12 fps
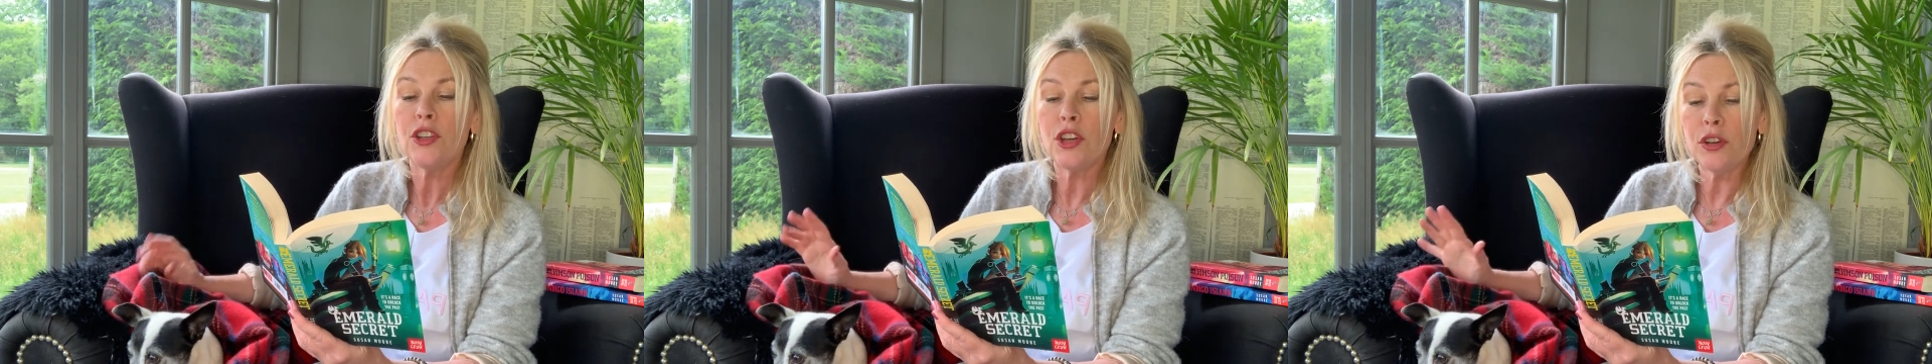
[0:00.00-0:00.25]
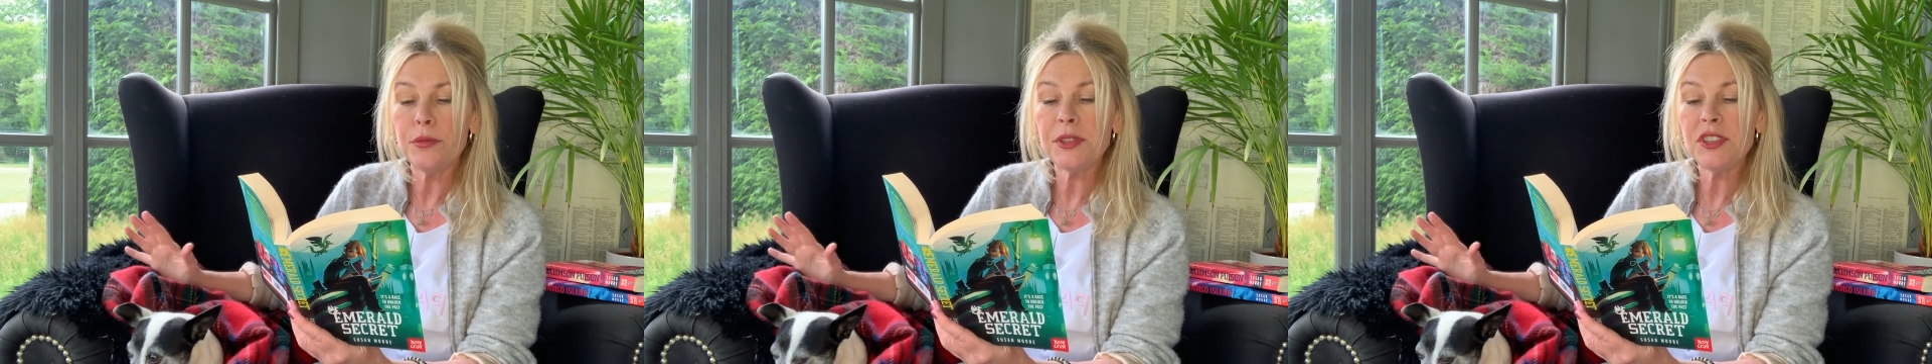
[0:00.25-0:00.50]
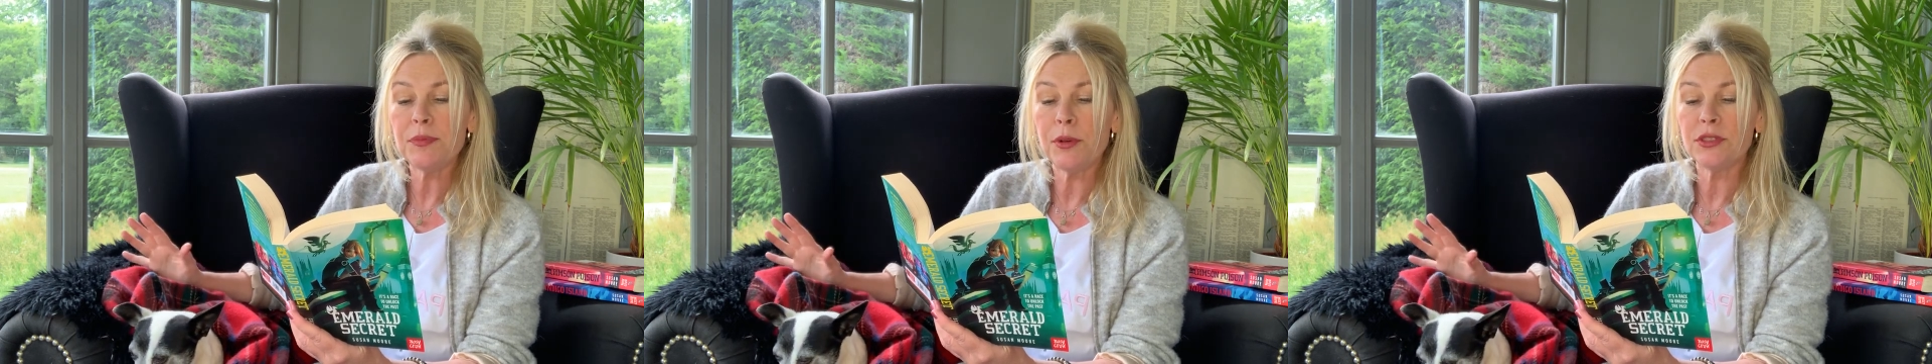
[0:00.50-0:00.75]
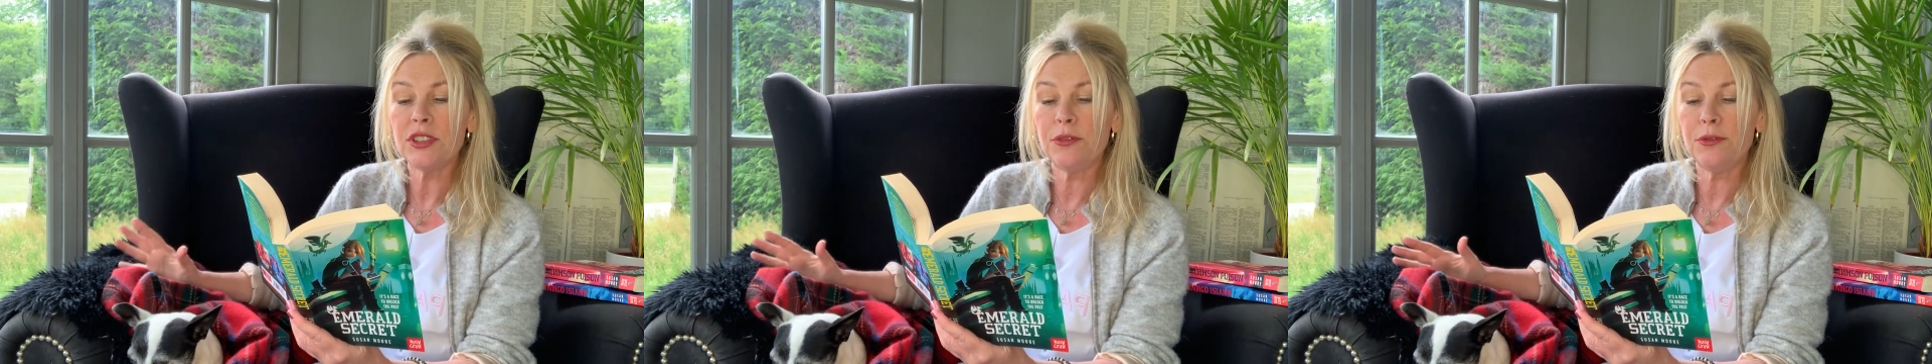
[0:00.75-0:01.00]
Gobi
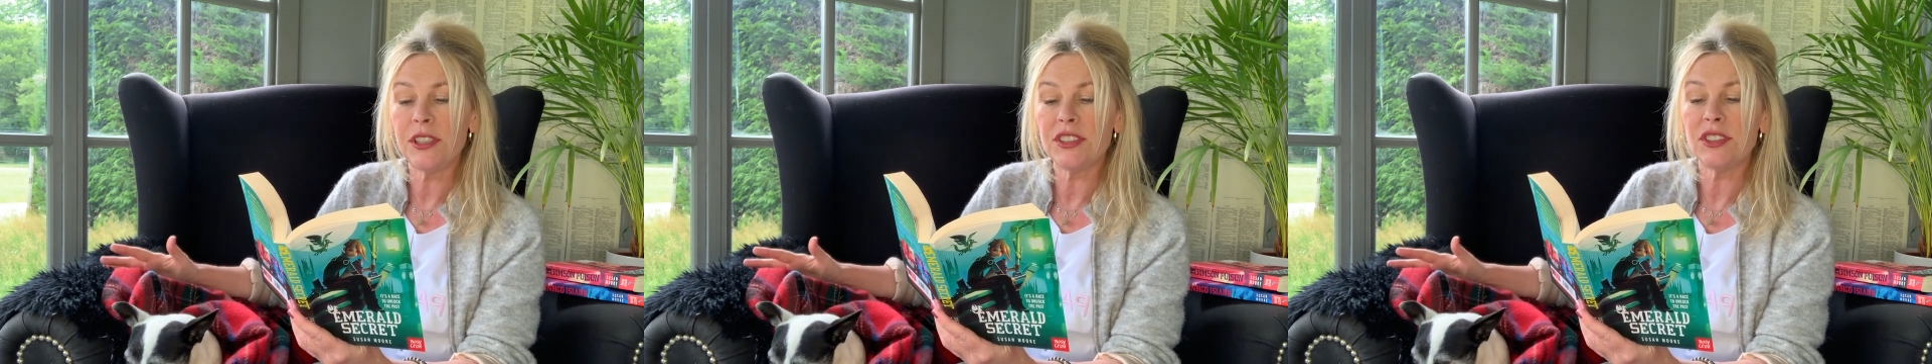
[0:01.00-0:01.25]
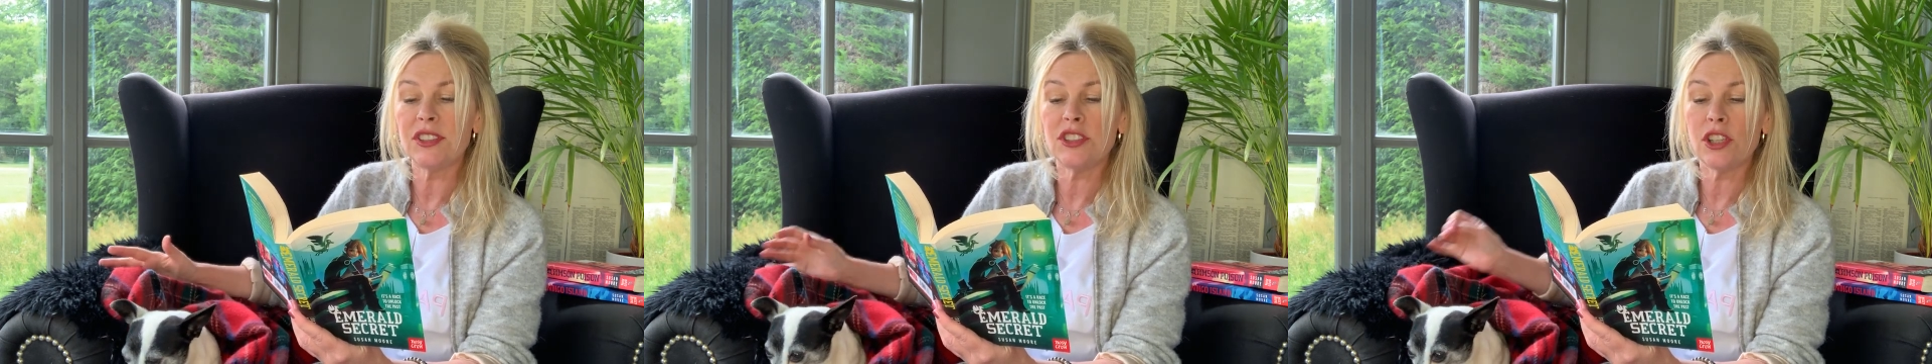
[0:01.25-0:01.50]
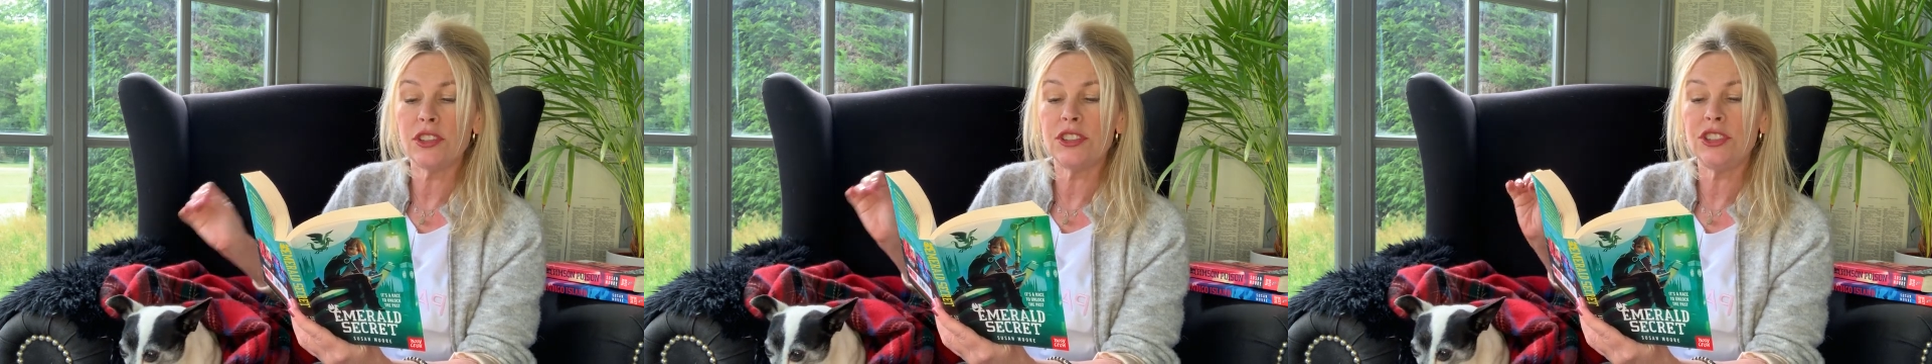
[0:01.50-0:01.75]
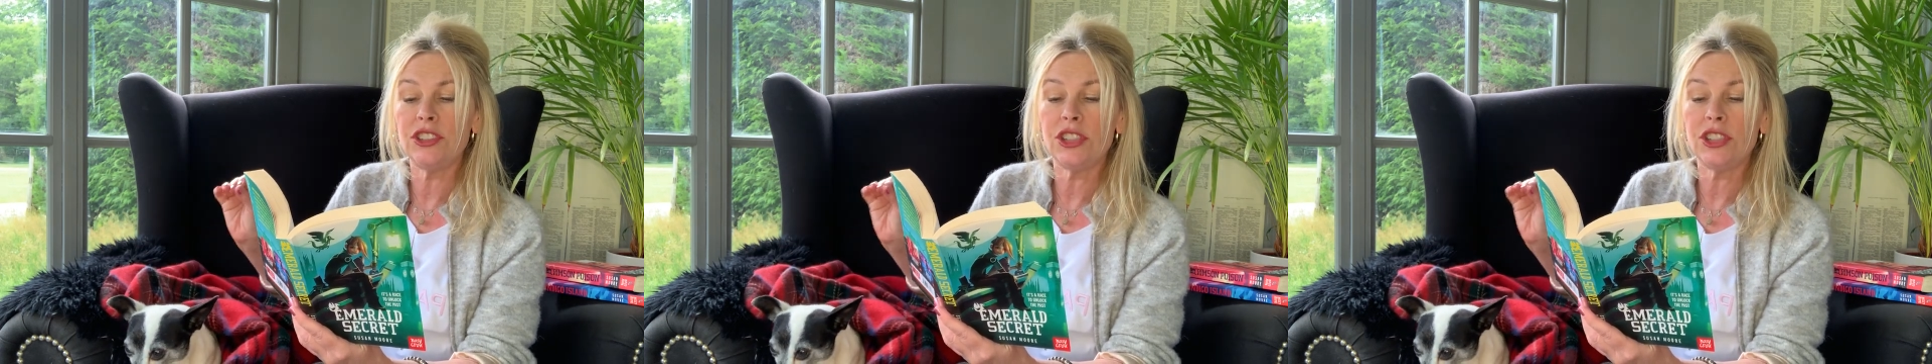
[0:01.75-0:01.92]
spotted Fizz and started